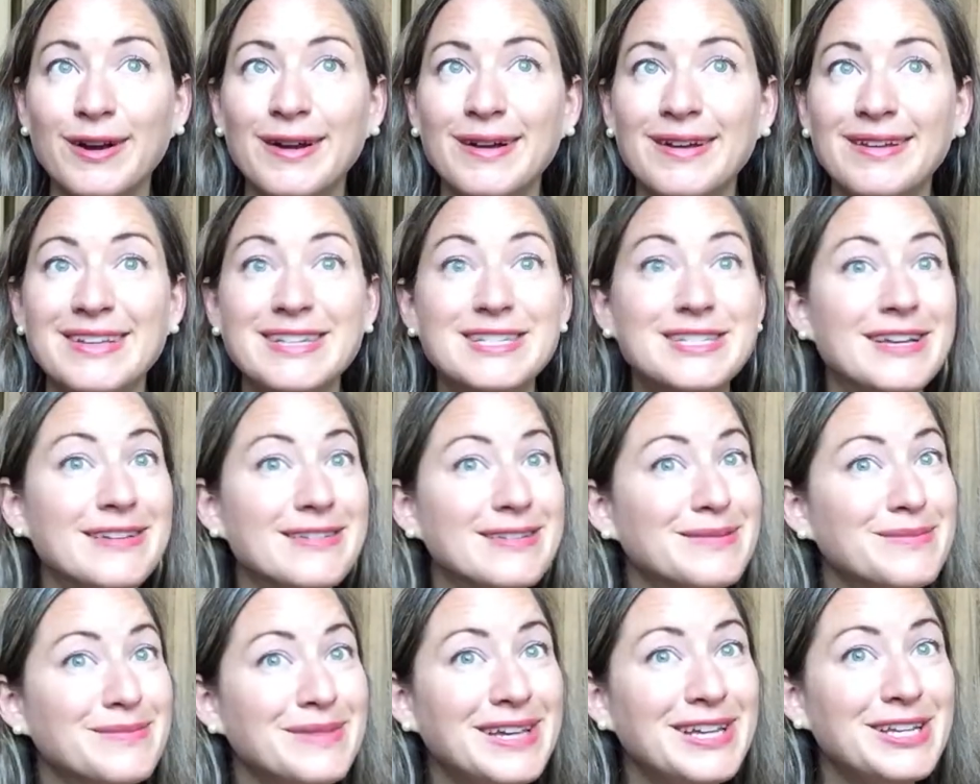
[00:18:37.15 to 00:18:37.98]

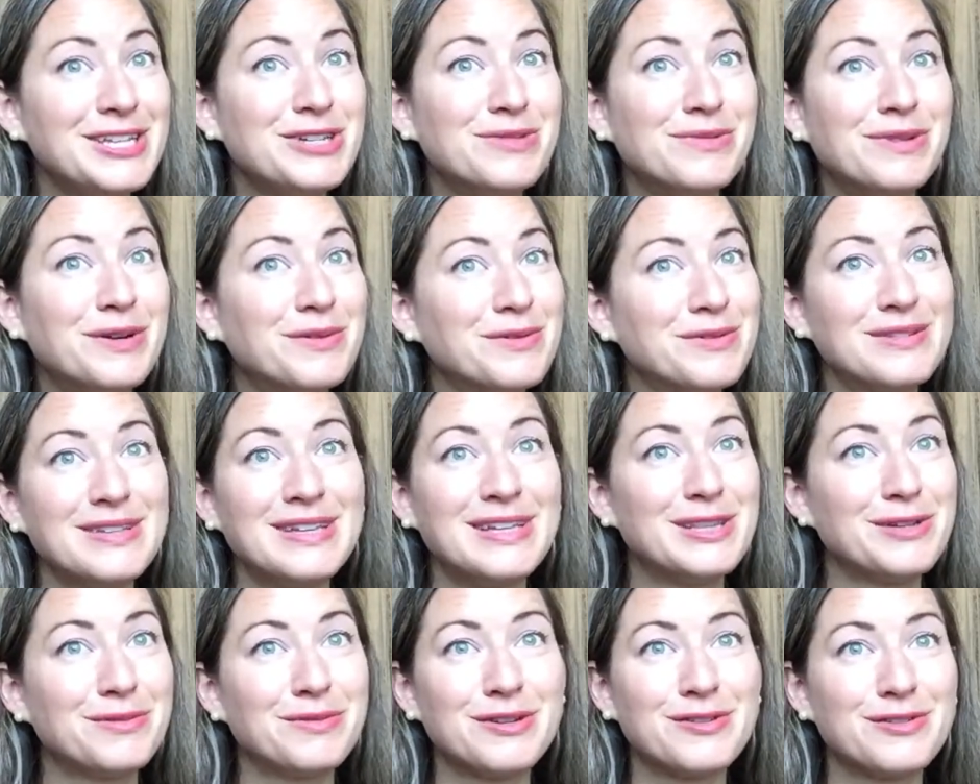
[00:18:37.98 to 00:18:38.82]
However, it
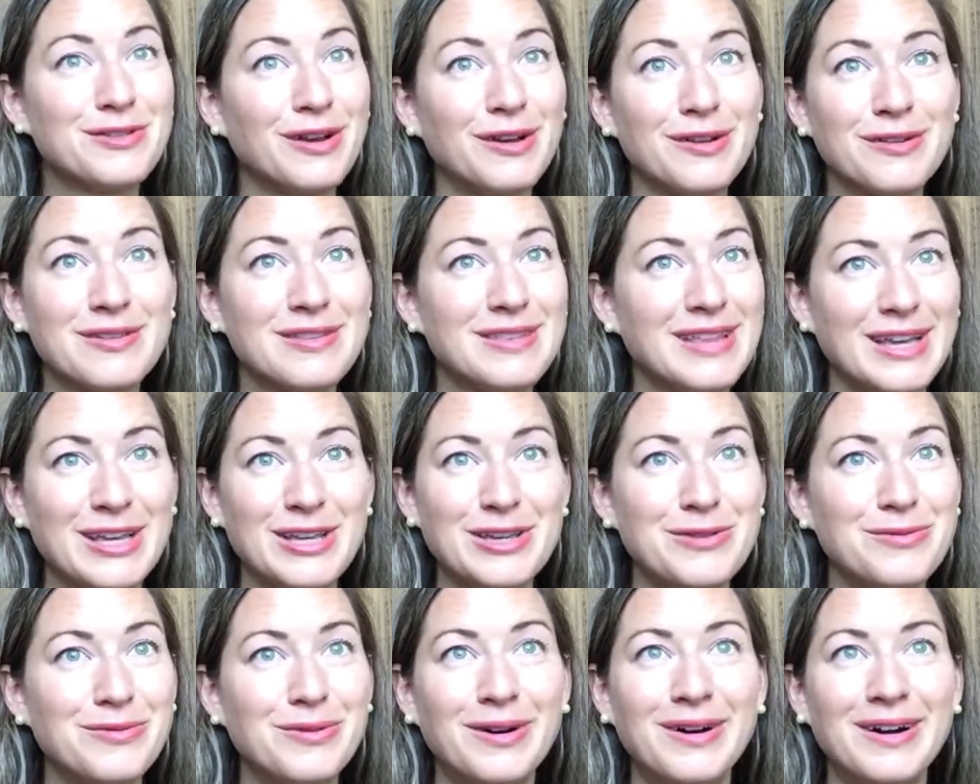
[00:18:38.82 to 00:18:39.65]
doesn't mean you won't see
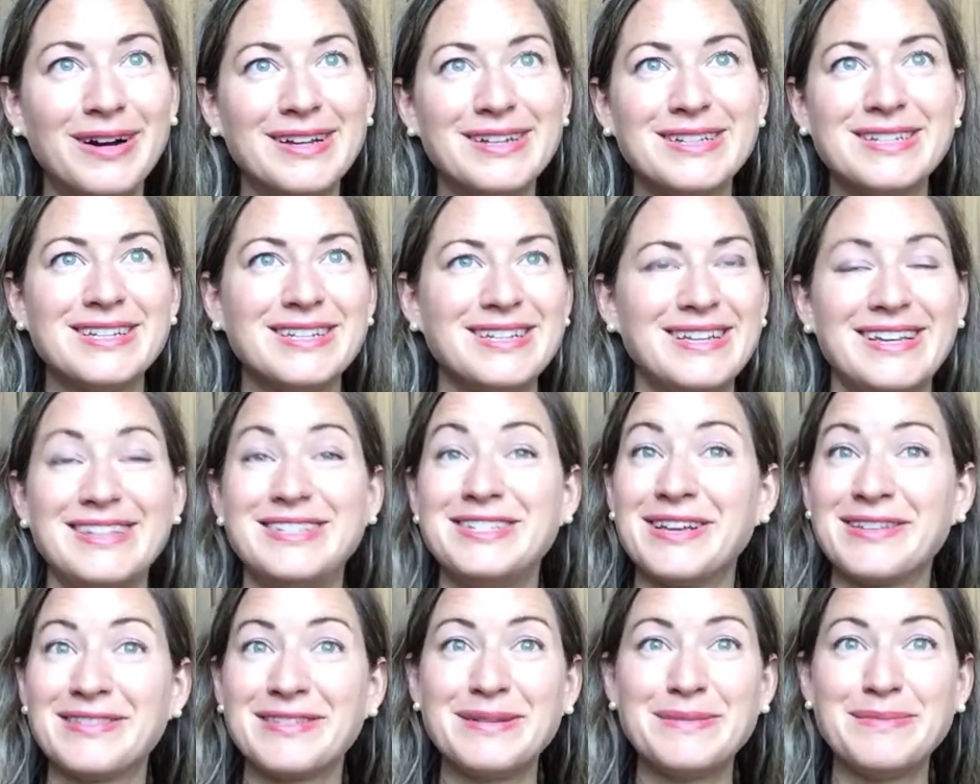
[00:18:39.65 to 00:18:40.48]
the results that you
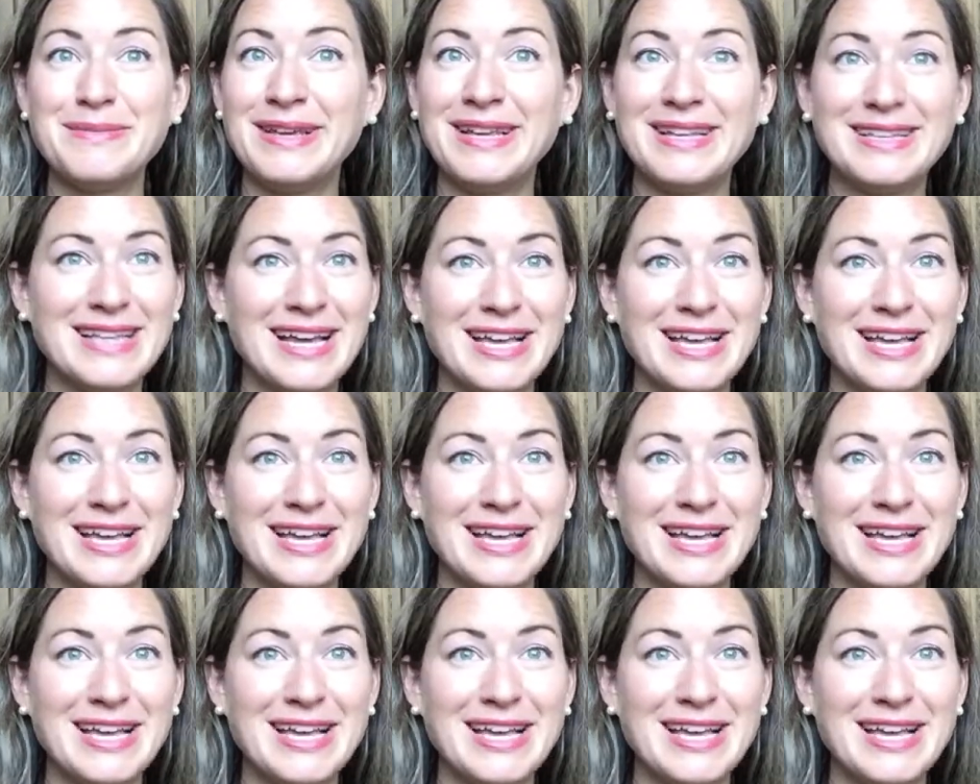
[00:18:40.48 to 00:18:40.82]
want.